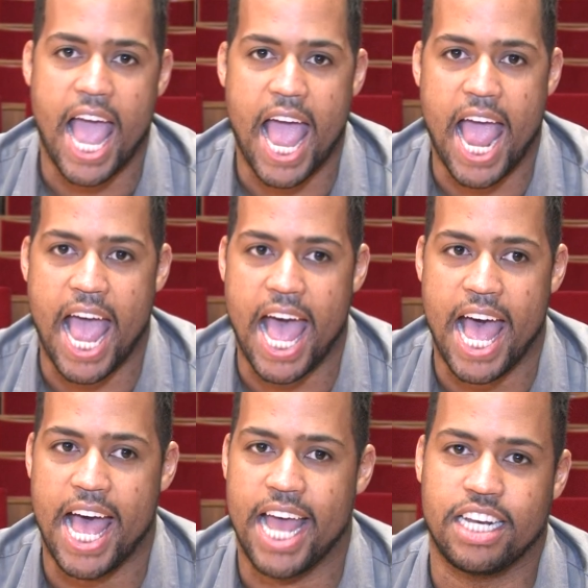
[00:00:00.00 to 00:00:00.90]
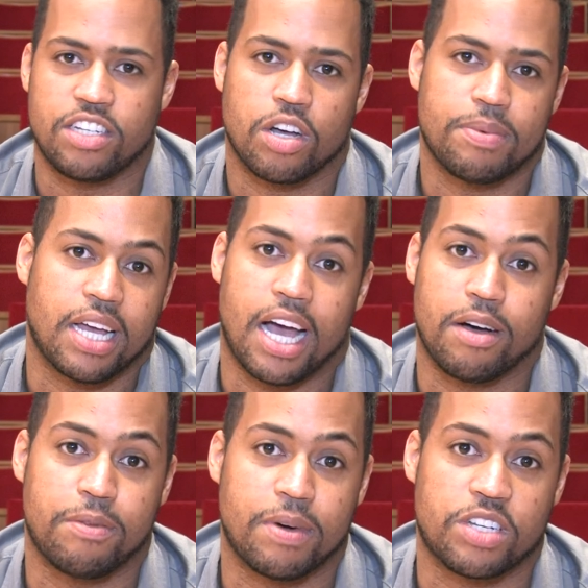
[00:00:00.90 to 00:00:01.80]
and he told me
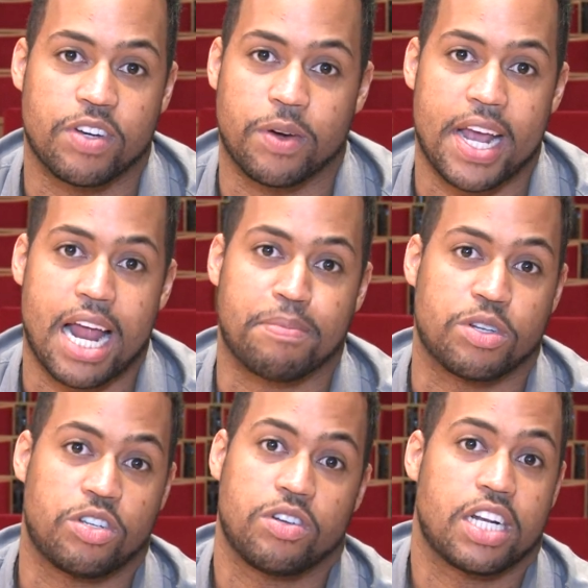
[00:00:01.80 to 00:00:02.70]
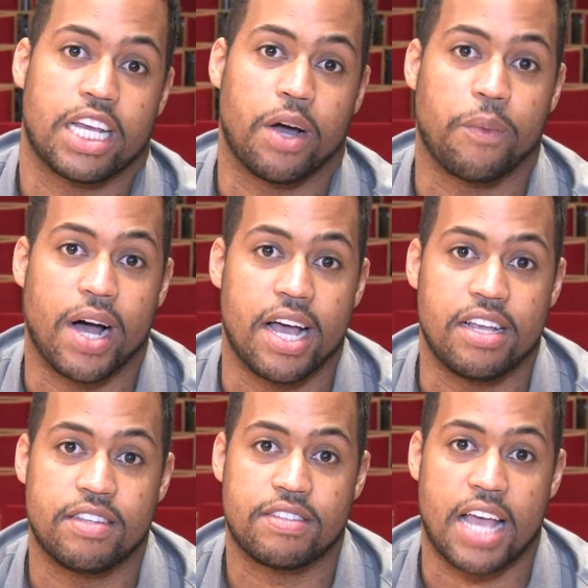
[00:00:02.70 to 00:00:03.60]
how much of a great opportunity it
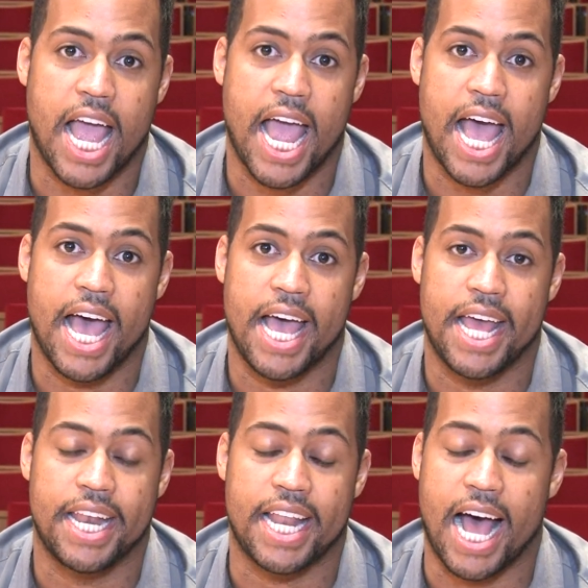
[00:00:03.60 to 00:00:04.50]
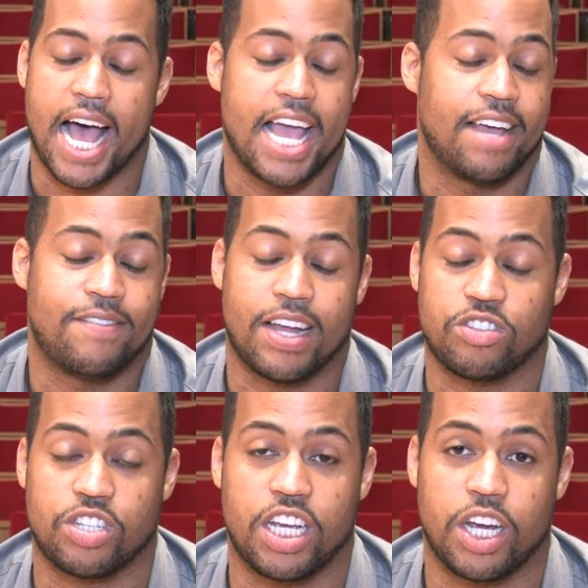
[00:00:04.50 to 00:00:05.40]
was, and I
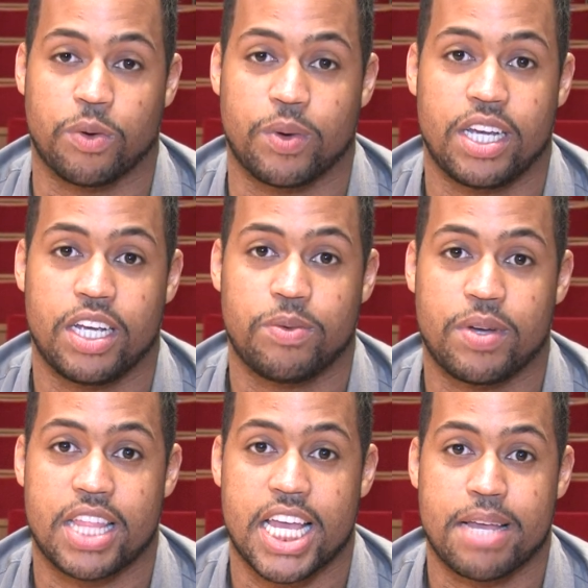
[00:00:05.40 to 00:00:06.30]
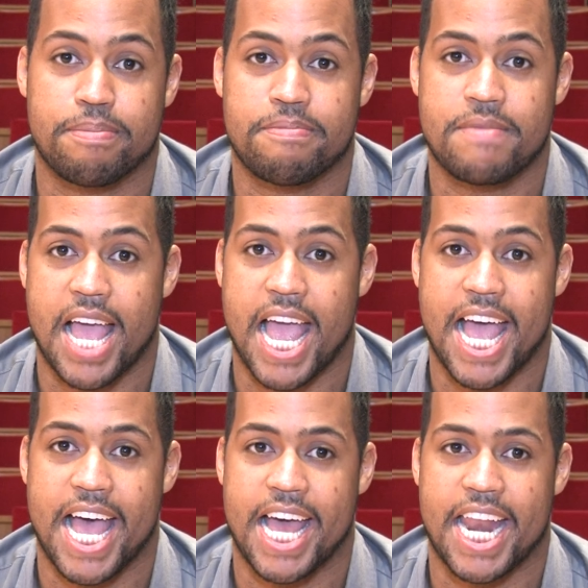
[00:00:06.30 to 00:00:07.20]
eventually agreed with him,
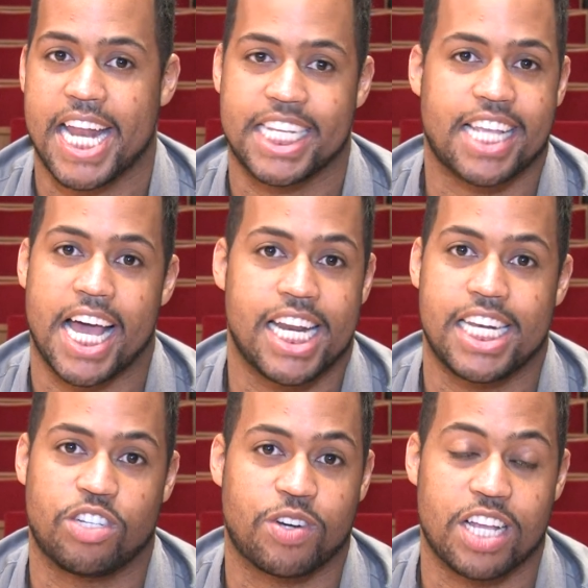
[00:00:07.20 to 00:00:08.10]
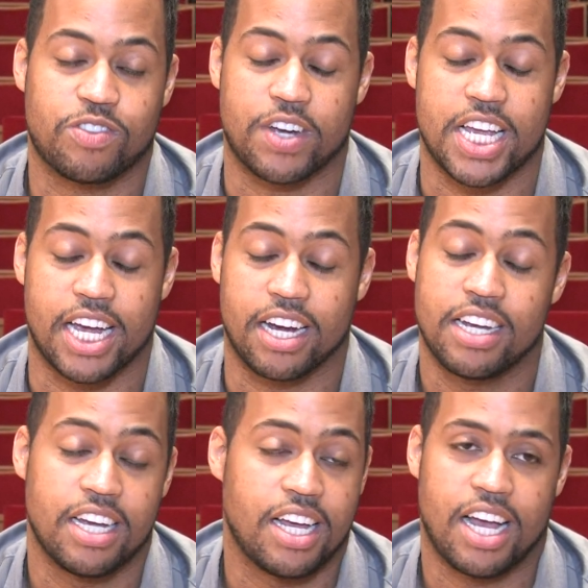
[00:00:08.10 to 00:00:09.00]
and I decided to transfer here.
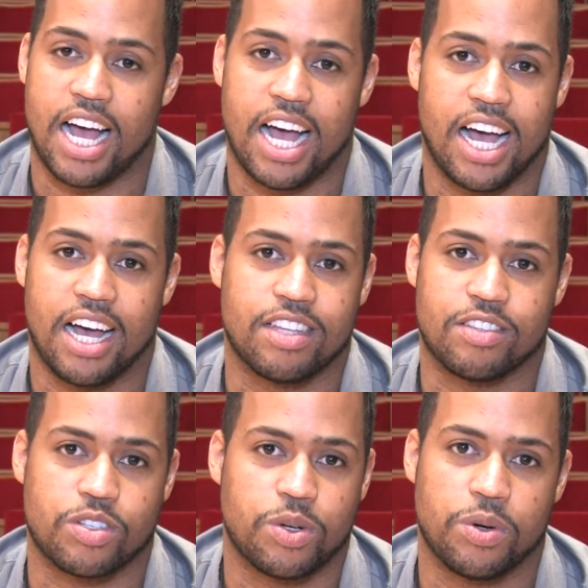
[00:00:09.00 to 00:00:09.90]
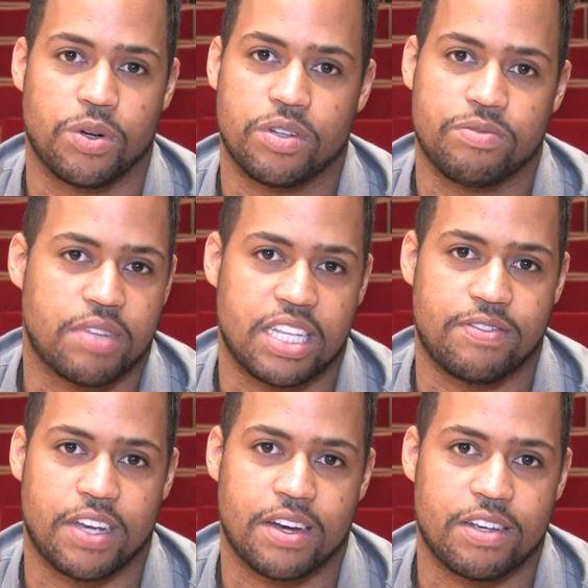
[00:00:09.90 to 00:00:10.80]
The school,
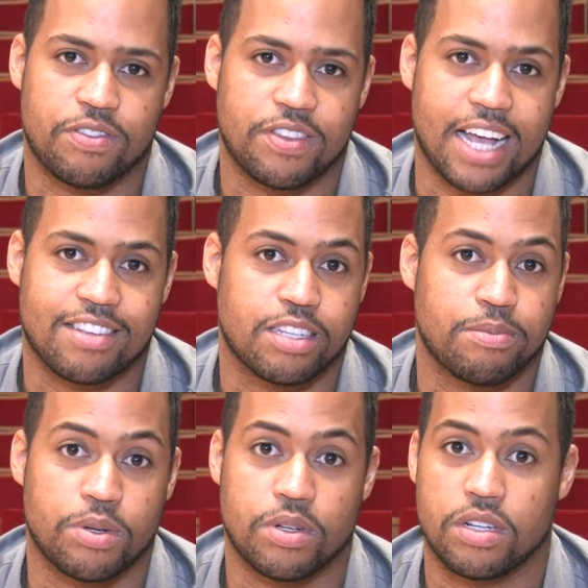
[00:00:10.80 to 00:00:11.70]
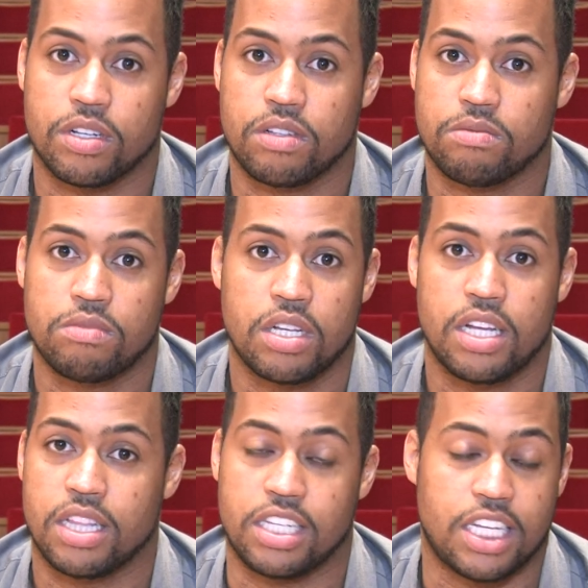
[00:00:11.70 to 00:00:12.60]
it's very flexible.
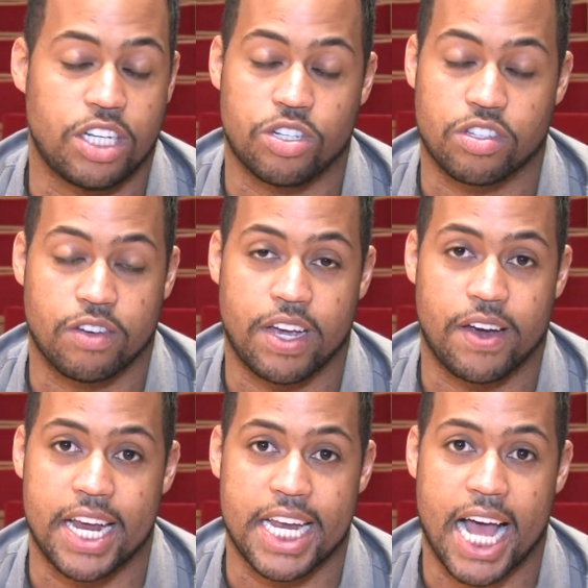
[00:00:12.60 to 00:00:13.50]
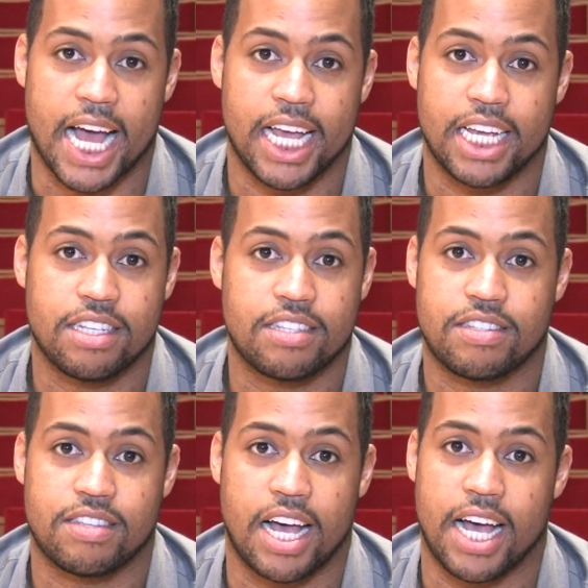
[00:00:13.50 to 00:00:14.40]
The teachers are very
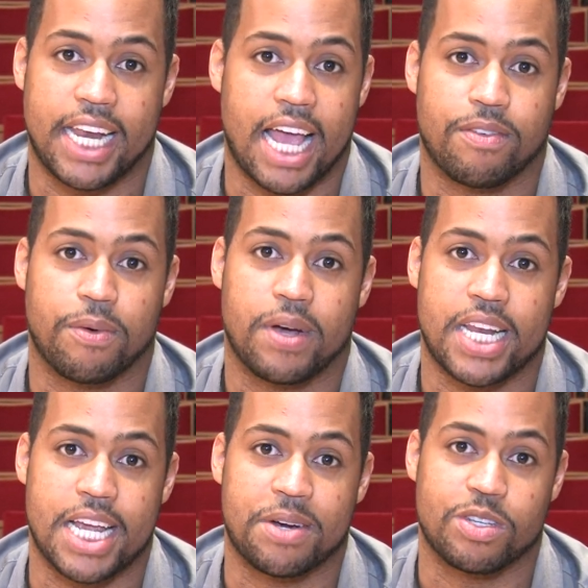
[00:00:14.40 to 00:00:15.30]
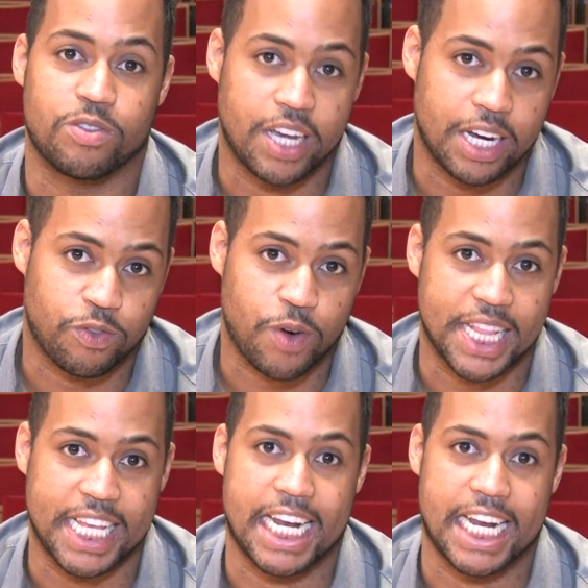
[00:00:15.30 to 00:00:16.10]
nice, and everyone here is very friendly